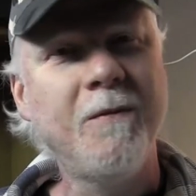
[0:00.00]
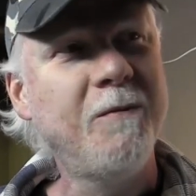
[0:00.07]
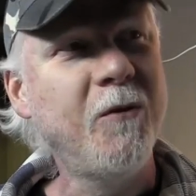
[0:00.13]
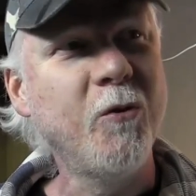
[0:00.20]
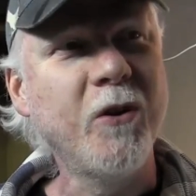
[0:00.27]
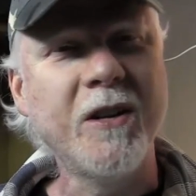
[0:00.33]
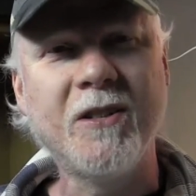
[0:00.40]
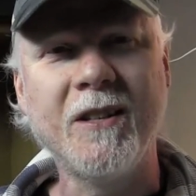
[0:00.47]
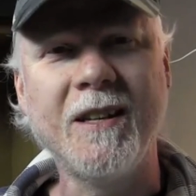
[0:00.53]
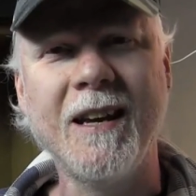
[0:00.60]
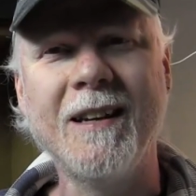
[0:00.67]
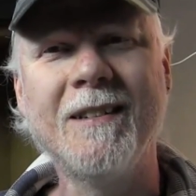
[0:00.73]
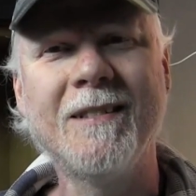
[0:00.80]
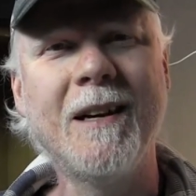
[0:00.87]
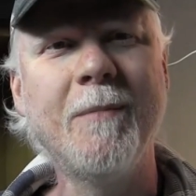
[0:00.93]
furnace
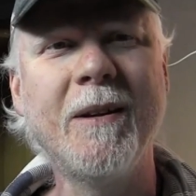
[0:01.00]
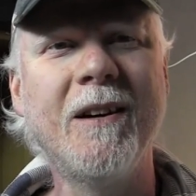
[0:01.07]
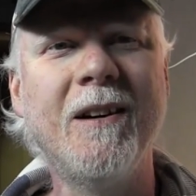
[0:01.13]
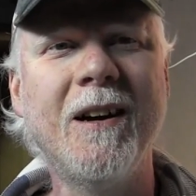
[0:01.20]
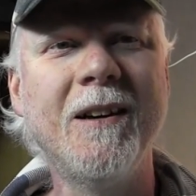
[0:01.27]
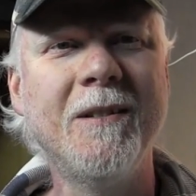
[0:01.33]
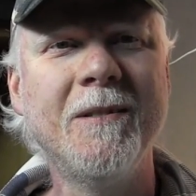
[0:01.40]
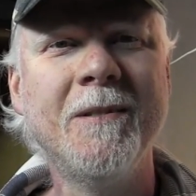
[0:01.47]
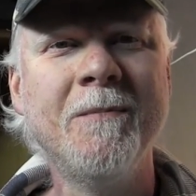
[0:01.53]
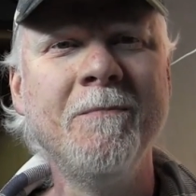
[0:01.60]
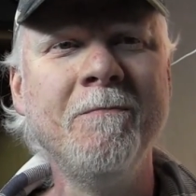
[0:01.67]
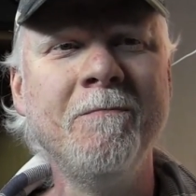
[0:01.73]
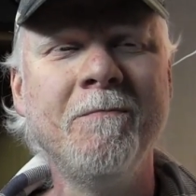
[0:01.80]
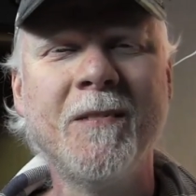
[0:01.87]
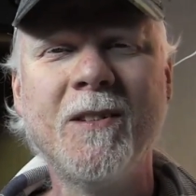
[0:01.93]
again coming on.
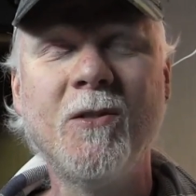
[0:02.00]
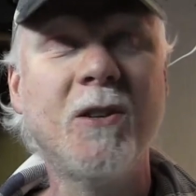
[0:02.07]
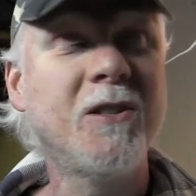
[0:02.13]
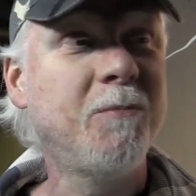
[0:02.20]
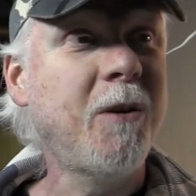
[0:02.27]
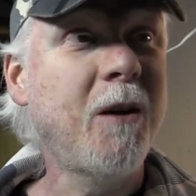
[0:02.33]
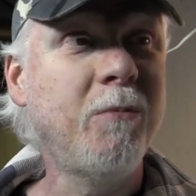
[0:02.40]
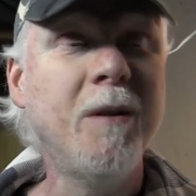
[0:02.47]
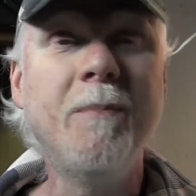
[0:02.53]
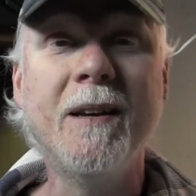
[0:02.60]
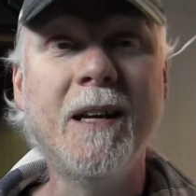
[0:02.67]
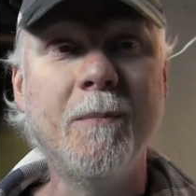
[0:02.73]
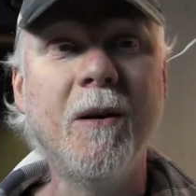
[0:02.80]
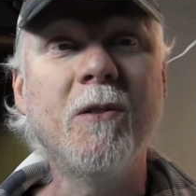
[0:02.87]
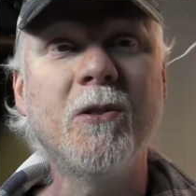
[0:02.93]
So it's probably
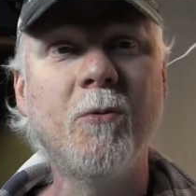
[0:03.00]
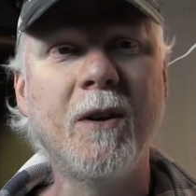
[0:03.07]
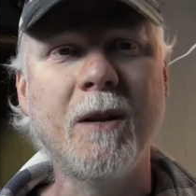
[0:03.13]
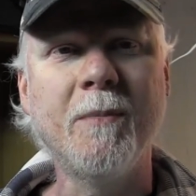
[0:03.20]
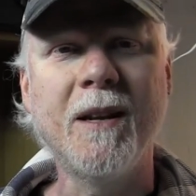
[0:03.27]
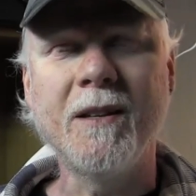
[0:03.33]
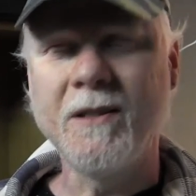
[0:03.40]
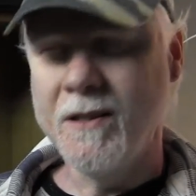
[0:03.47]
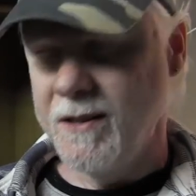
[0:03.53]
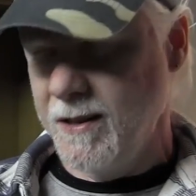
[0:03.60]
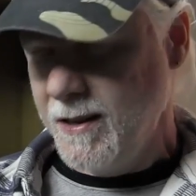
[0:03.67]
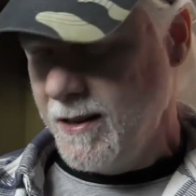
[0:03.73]
been about 20 minutes.